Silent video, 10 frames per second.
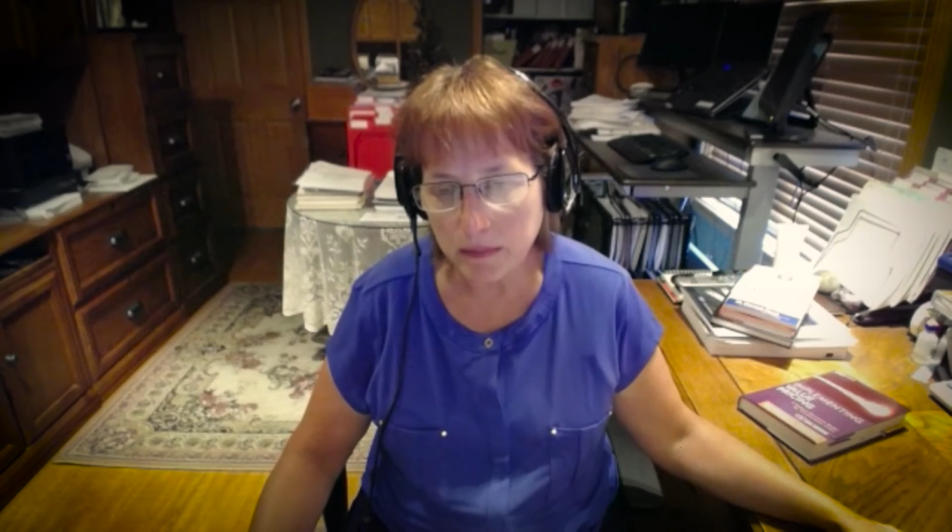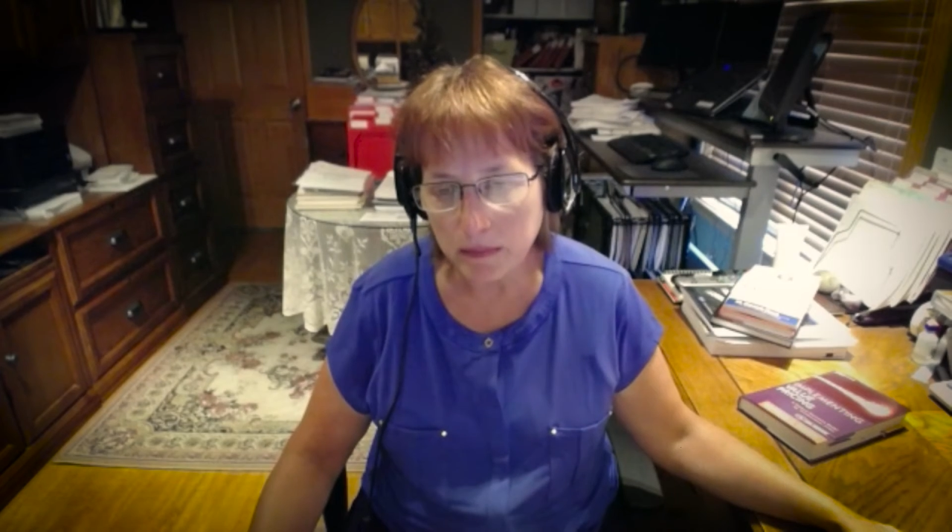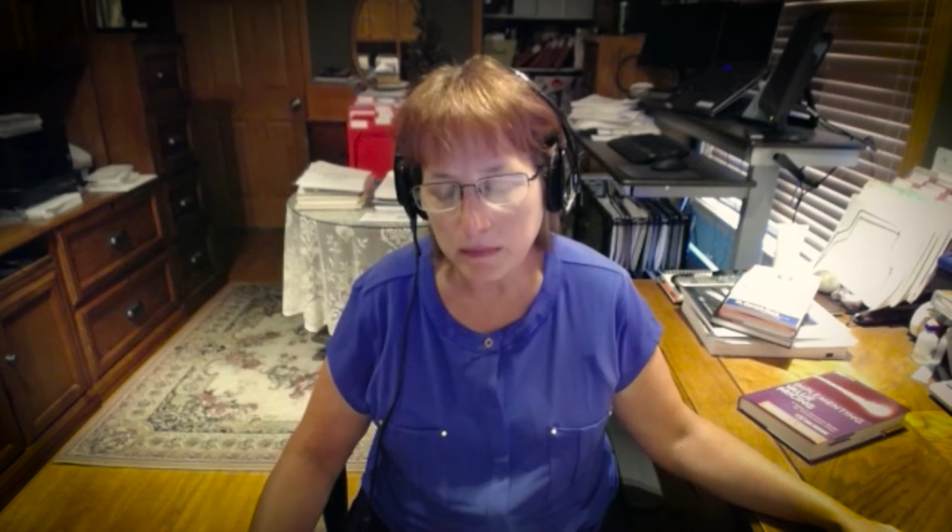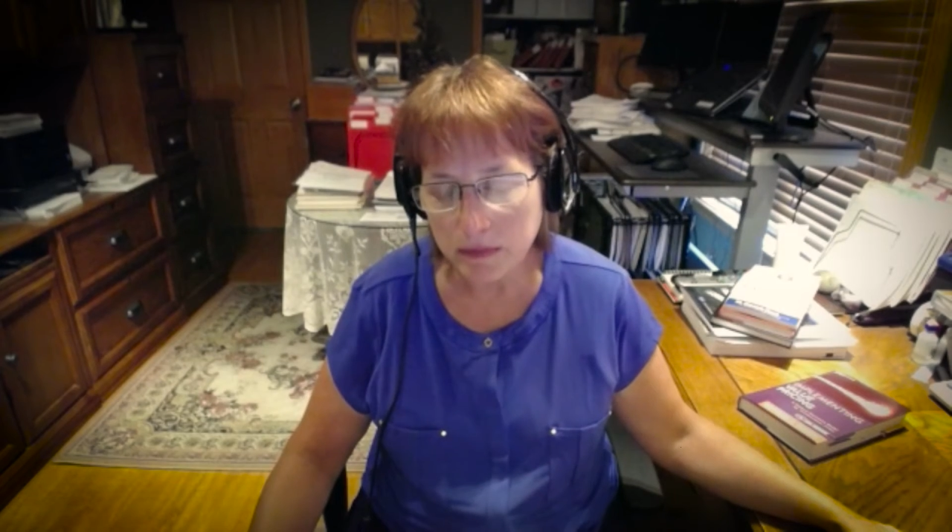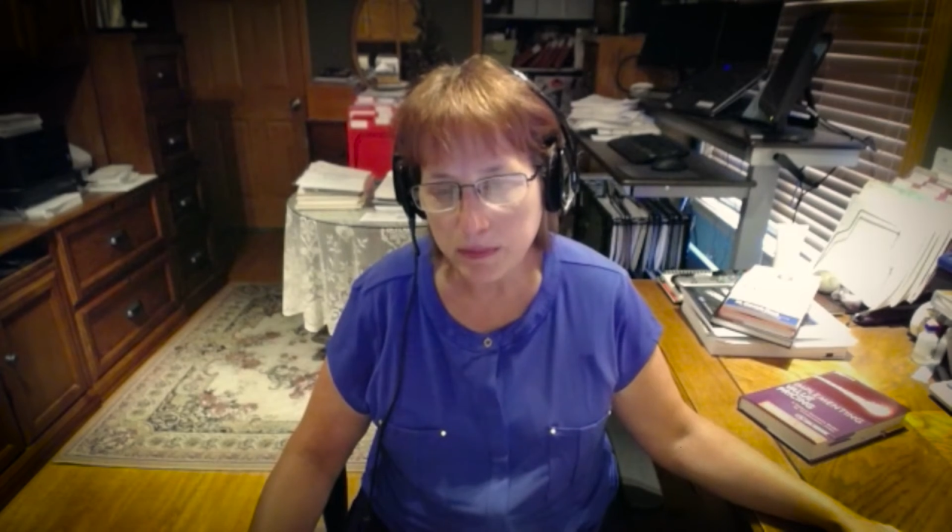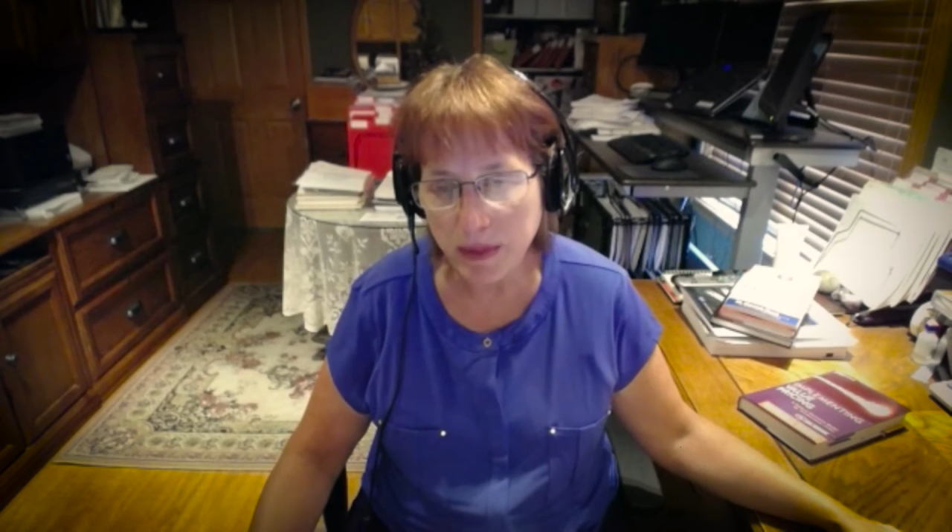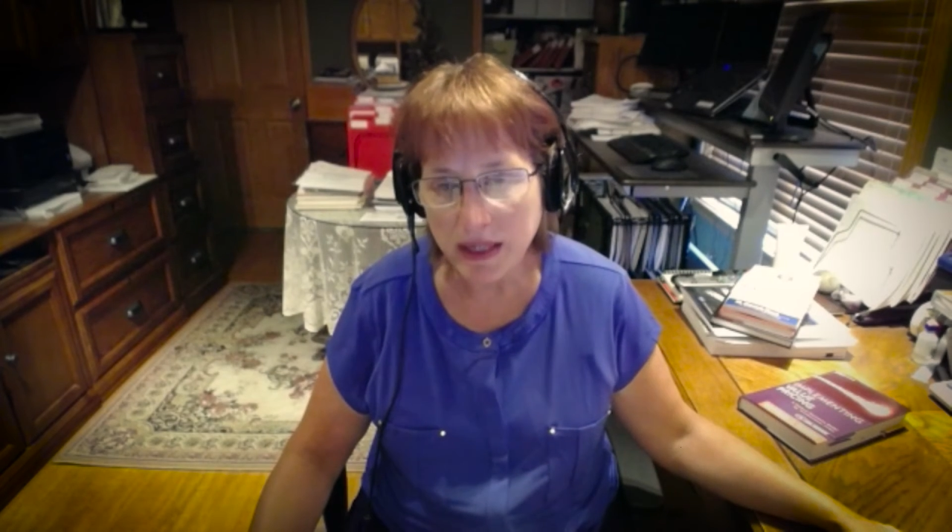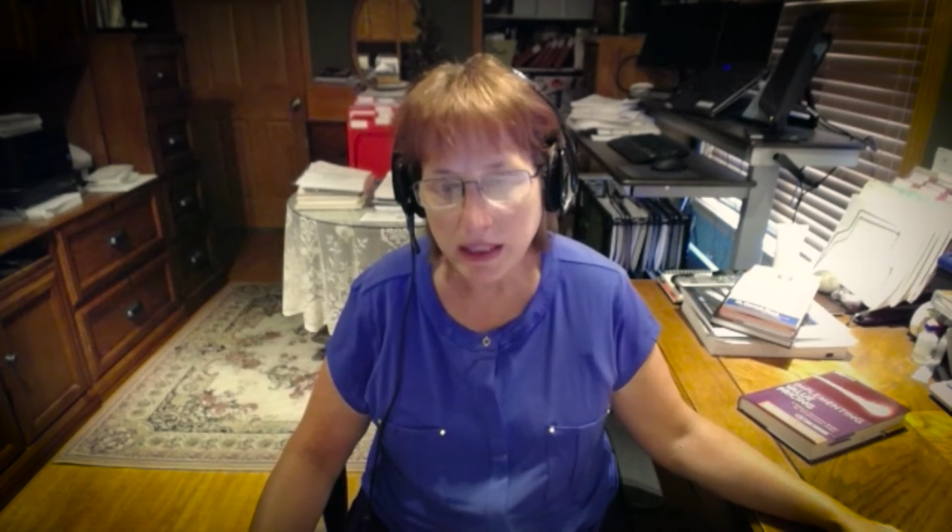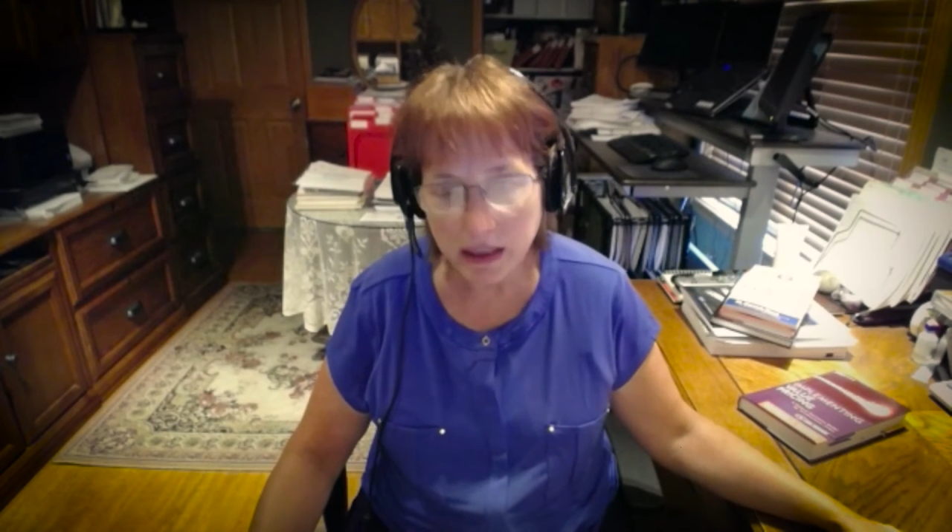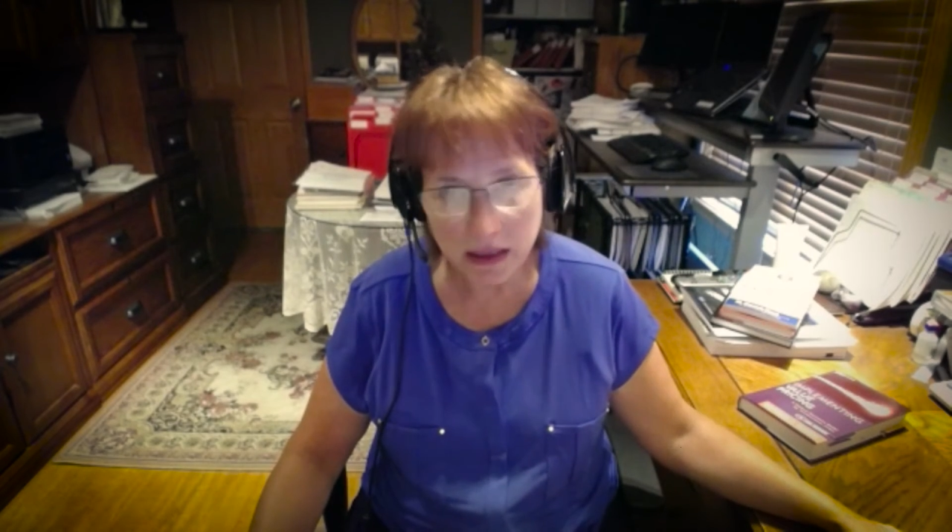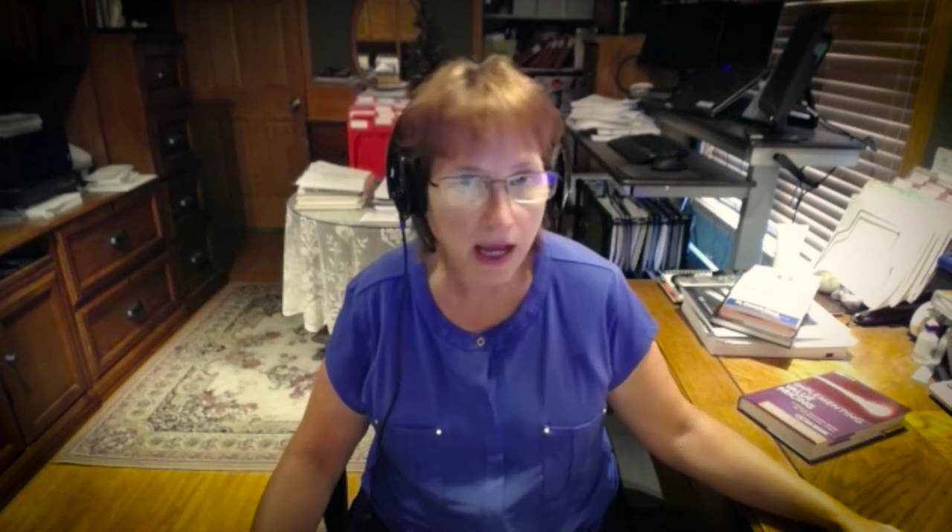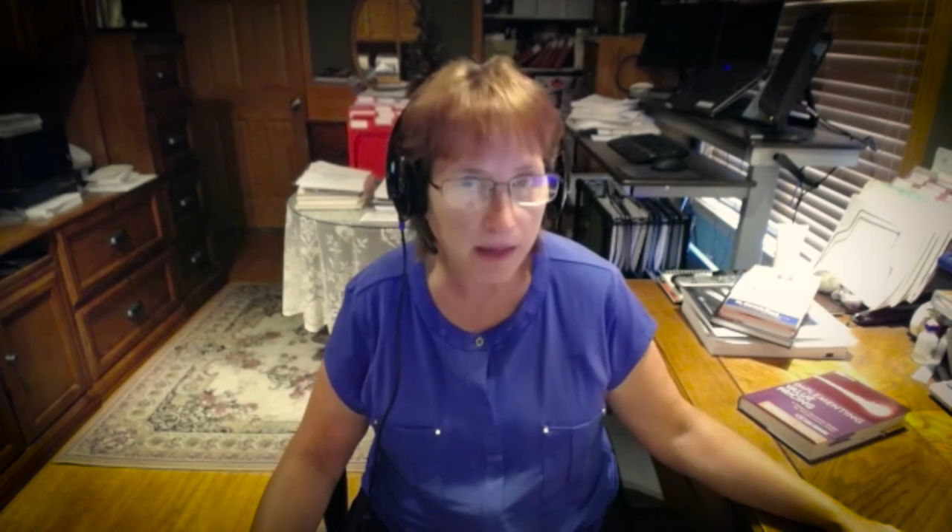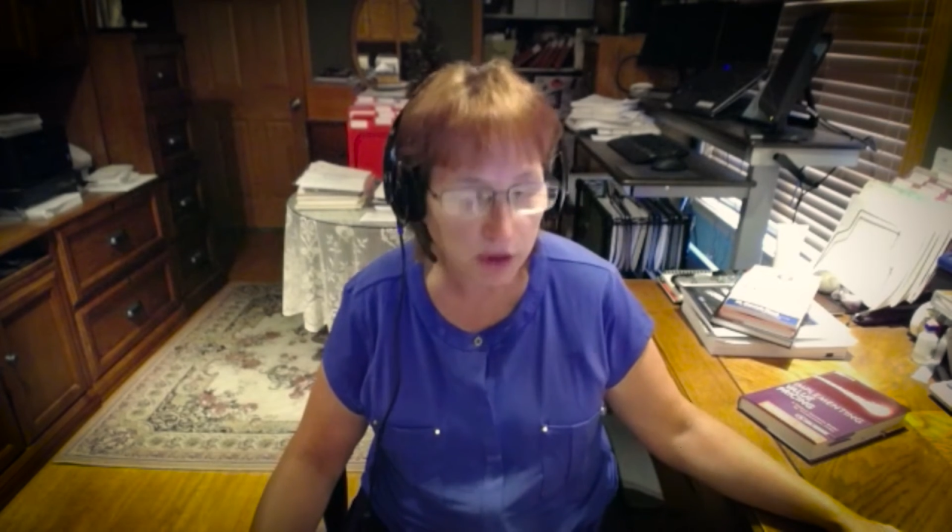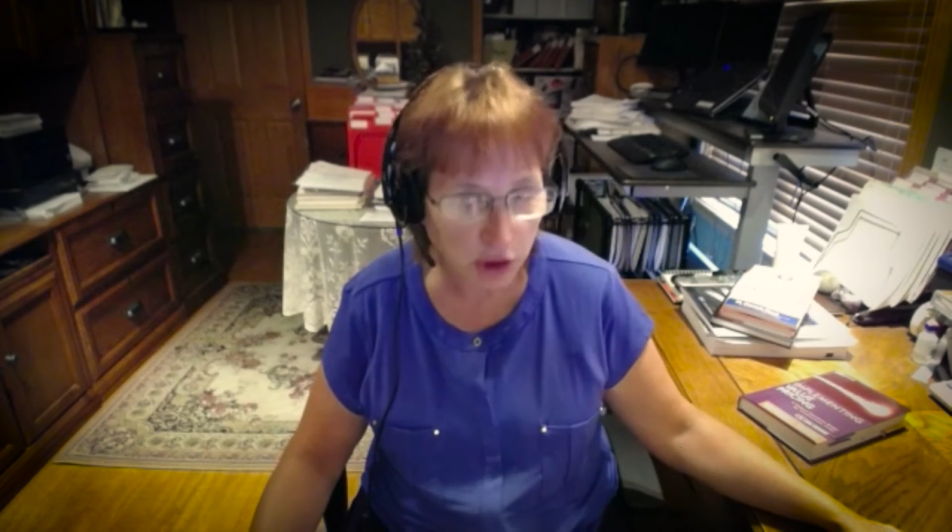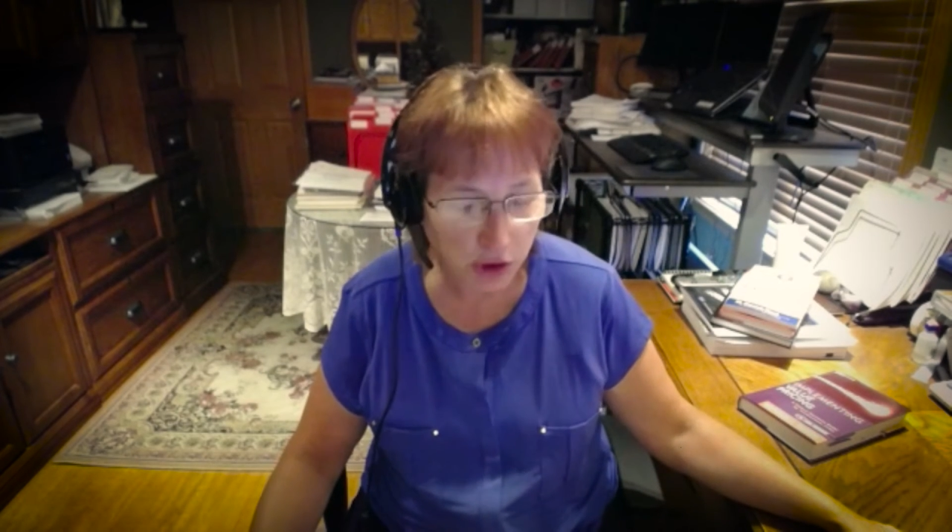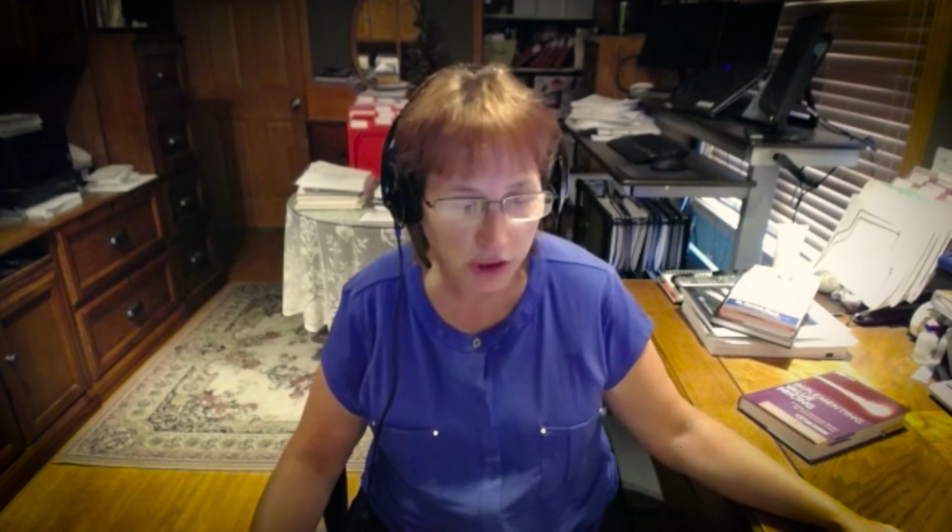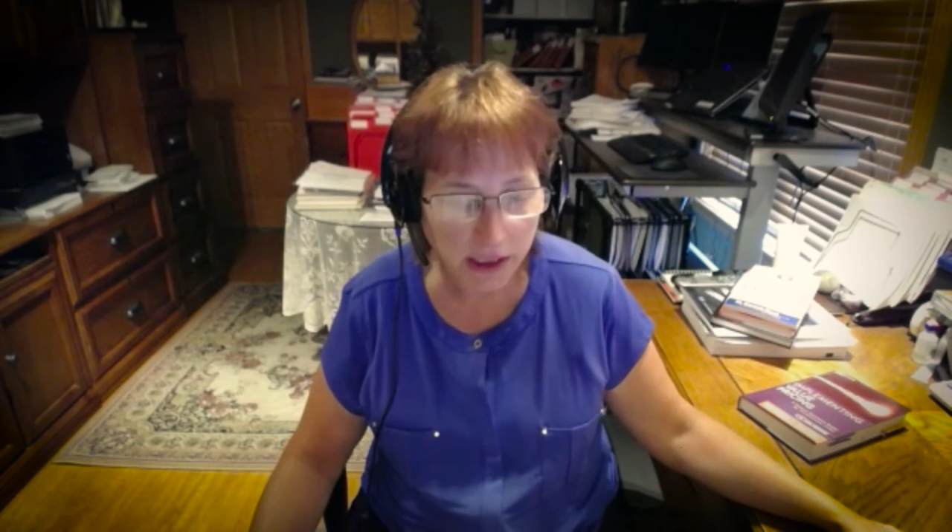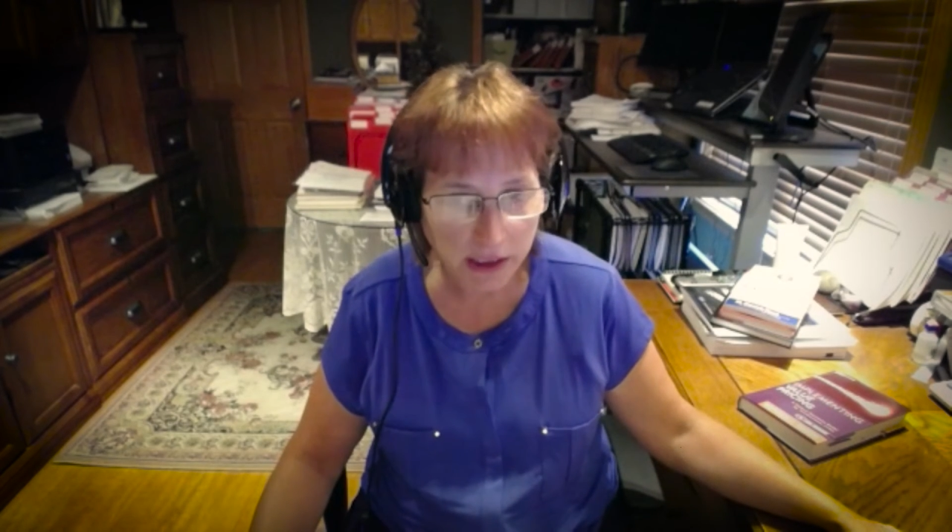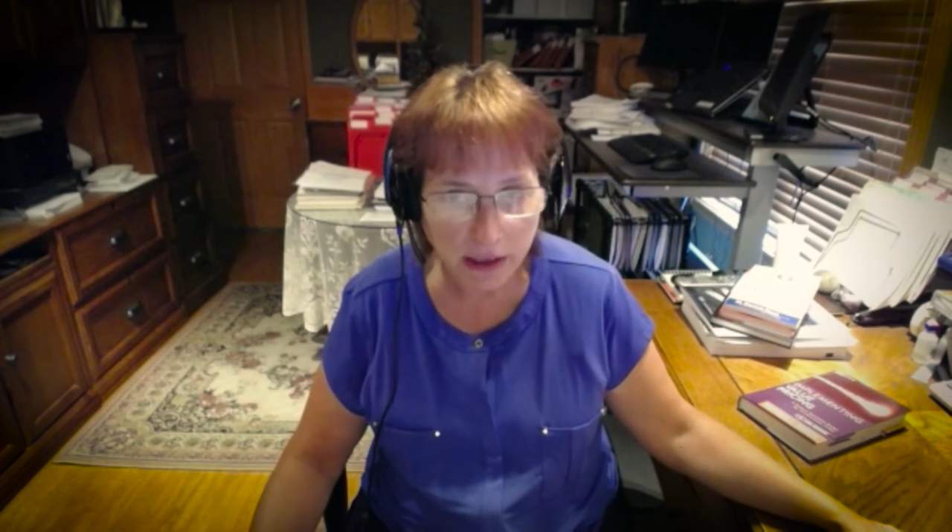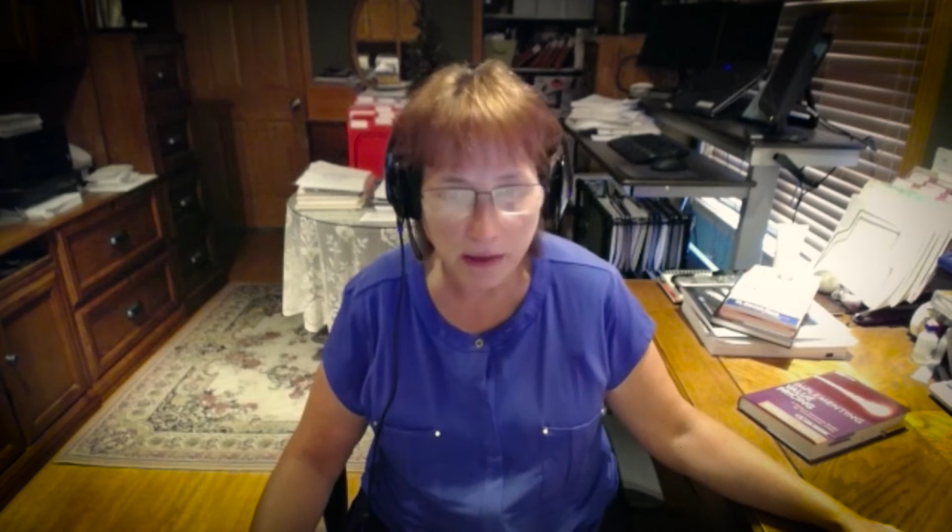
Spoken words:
I'm spending the time learning it,